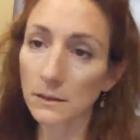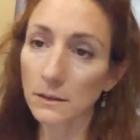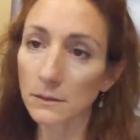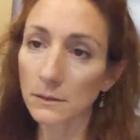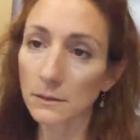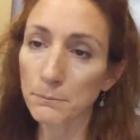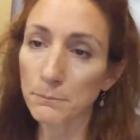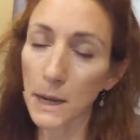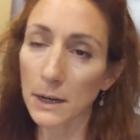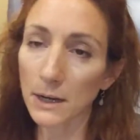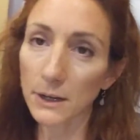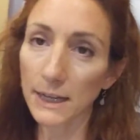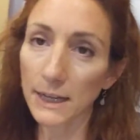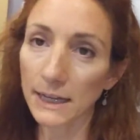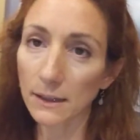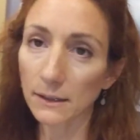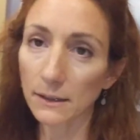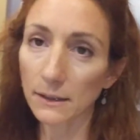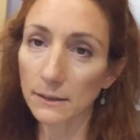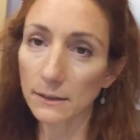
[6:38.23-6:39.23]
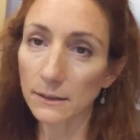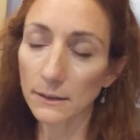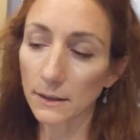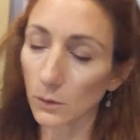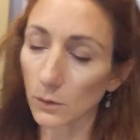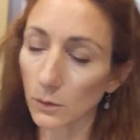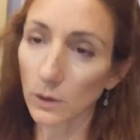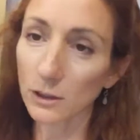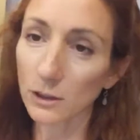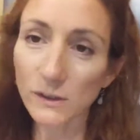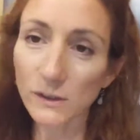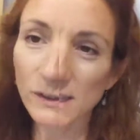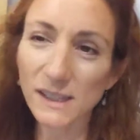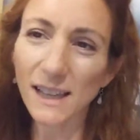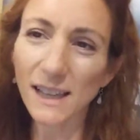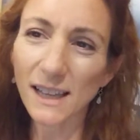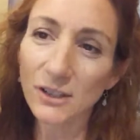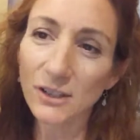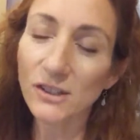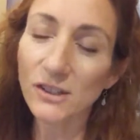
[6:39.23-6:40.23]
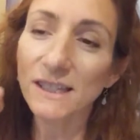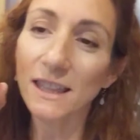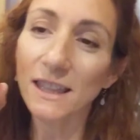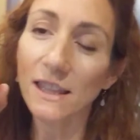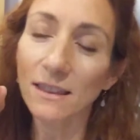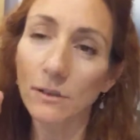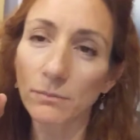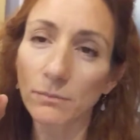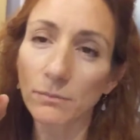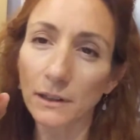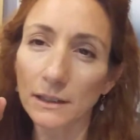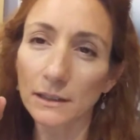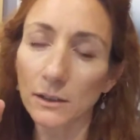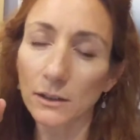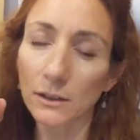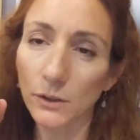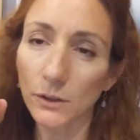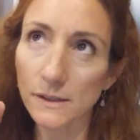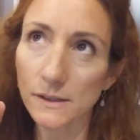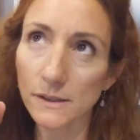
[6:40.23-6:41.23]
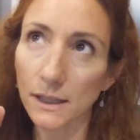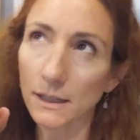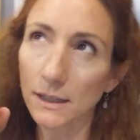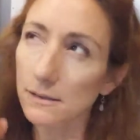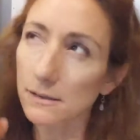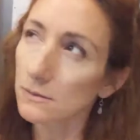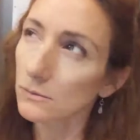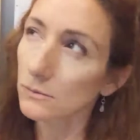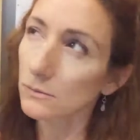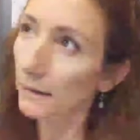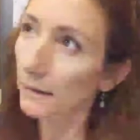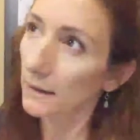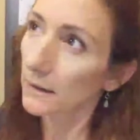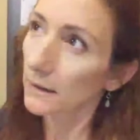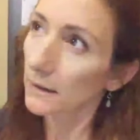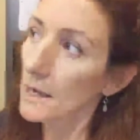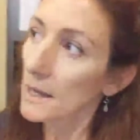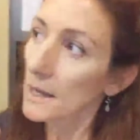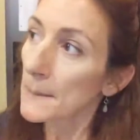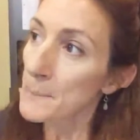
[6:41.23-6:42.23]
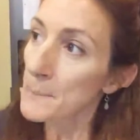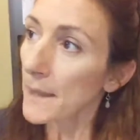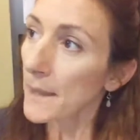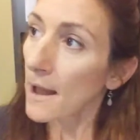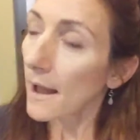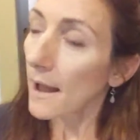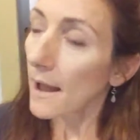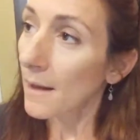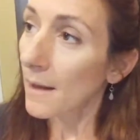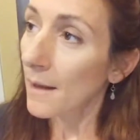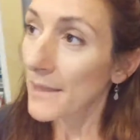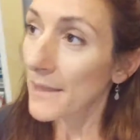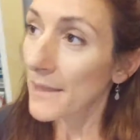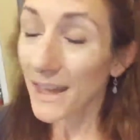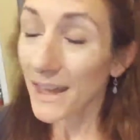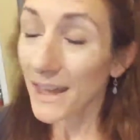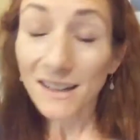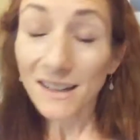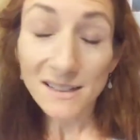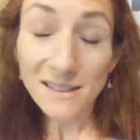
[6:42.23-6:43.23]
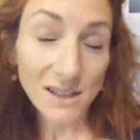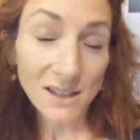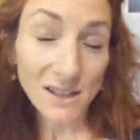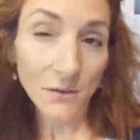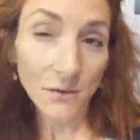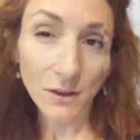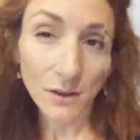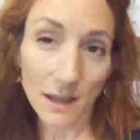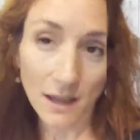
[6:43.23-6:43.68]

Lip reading: berry, where it looks, I should say the lid looks like it's red. And then I discovered they have